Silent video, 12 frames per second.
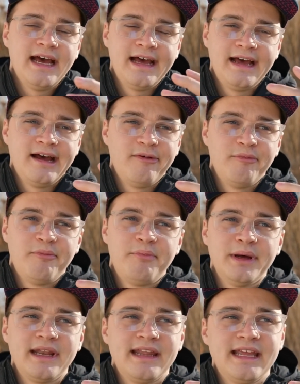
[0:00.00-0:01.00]

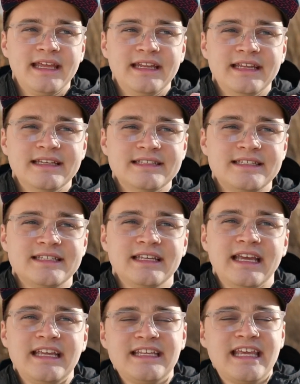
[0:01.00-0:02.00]
But
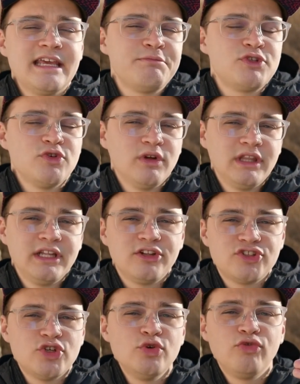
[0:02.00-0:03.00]
it keeps you a little
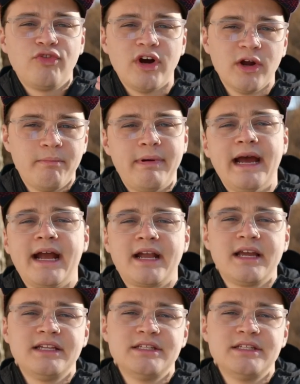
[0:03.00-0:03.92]
too far back